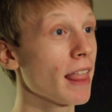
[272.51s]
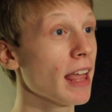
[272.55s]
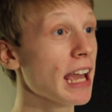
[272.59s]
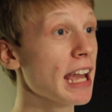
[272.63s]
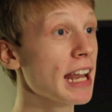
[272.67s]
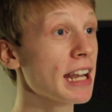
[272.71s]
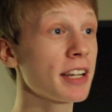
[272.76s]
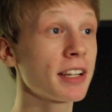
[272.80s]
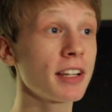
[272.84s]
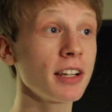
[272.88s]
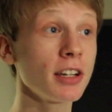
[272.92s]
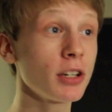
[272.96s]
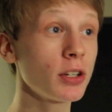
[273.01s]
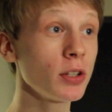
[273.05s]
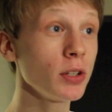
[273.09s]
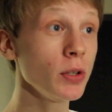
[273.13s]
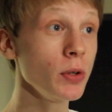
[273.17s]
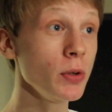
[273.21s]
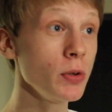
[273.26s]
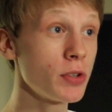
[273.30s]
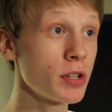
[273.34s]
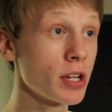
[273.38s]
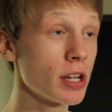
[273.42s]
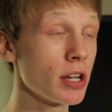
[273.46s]
In
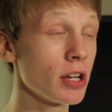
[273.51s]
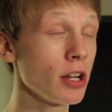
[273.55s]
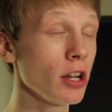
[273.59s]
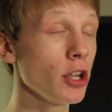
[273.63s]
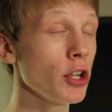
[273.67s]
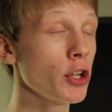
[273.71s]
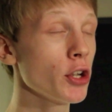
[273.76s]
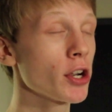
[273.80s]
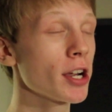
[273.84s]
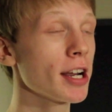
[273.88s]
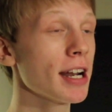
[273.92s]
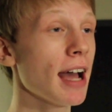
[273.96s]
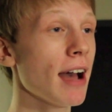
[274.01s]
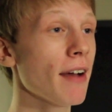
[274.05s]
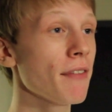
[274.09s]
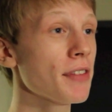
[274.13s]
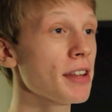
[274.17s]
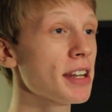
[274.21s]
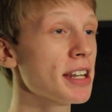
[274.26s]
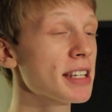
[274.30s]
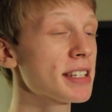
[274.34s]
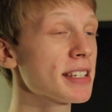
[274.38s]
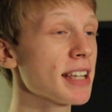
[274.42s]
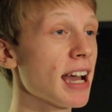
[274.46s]
conclusion, you're going to have to
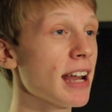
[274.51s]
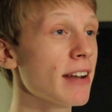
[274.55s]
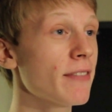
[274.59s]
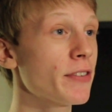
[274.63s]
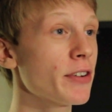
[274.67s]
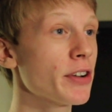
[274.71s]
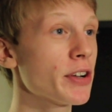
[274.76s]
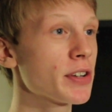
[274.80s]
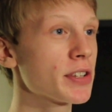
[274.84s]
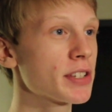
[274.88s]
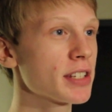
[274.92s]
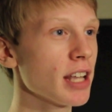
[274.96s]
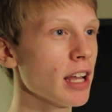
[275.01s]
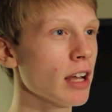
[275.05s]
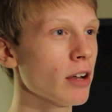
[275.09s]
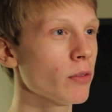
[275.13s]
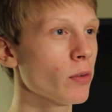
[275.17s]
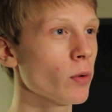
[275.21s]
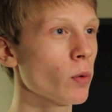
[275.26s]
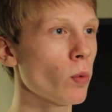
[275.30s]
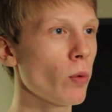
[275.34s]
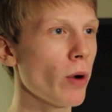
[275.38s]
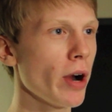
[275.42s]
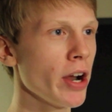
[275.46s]
decide for
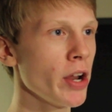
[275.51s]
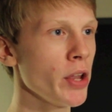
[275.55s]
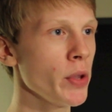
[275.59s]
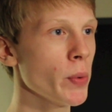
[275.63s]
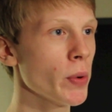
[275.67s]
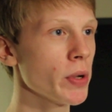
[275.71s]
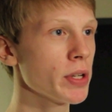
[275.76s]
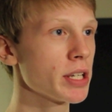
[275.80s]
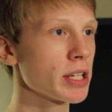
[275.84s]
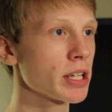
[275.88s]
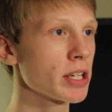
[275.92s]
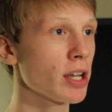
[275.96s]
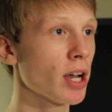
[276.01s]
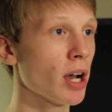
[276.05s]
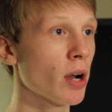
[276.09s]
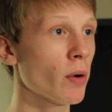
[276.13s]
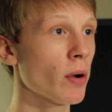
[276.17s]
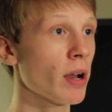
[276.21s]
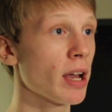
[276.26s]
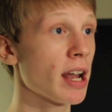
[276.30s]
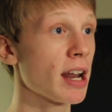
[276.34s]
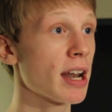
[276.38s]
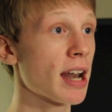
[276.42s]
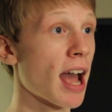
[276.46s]
yourself where you want to
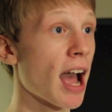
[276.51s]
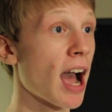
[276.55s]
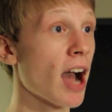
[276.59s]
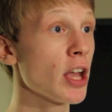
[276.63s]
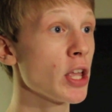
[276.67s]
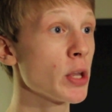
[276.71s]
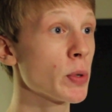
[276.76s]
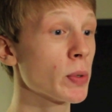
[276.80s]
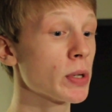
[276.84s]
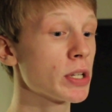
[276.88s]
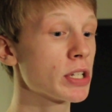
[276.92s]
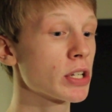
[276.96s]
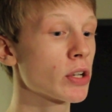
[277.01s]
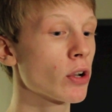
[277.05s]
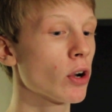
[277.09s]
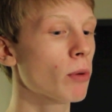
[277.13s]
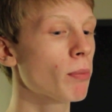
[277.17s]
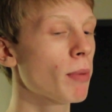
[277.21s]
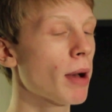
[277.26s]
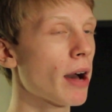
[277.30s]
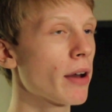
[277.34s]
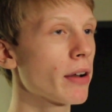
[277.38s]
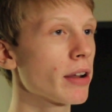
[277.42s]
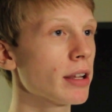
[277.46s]
go and how you want to go
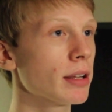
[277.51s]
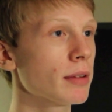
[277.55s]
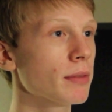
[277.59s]
about it.